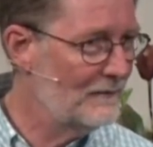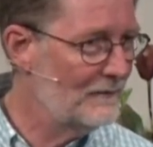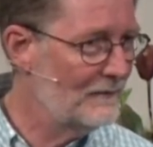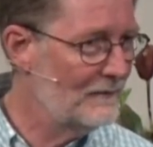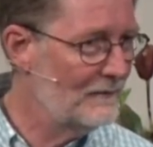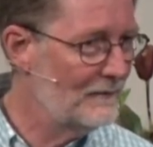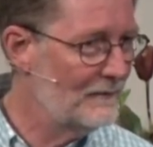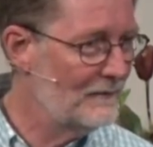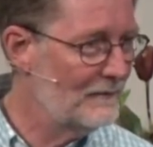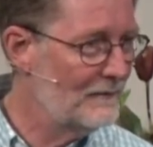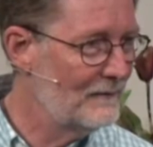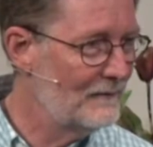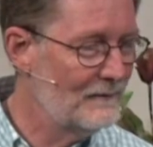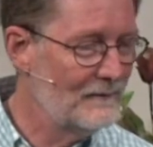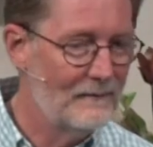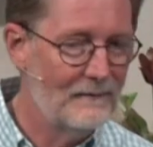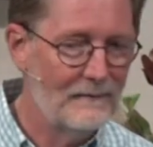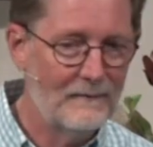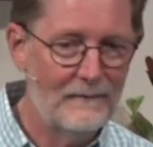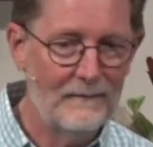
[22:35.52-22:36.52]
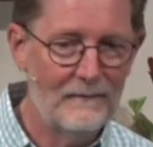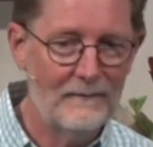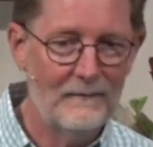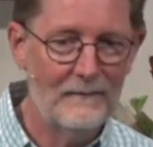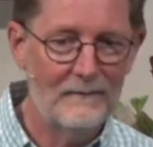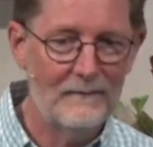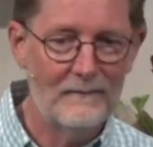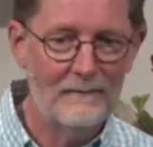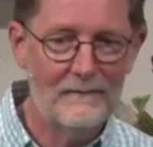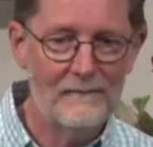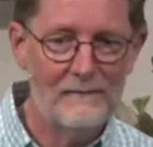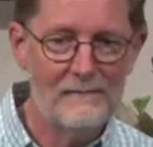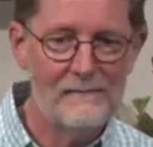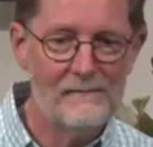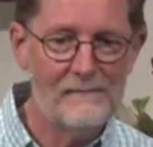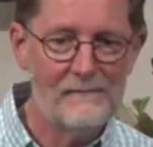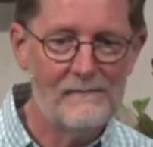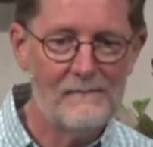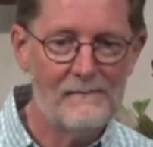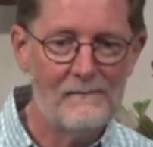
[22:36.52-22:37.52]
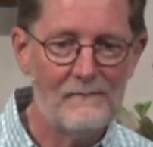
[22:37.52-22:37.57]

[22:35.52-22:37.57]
[no speech]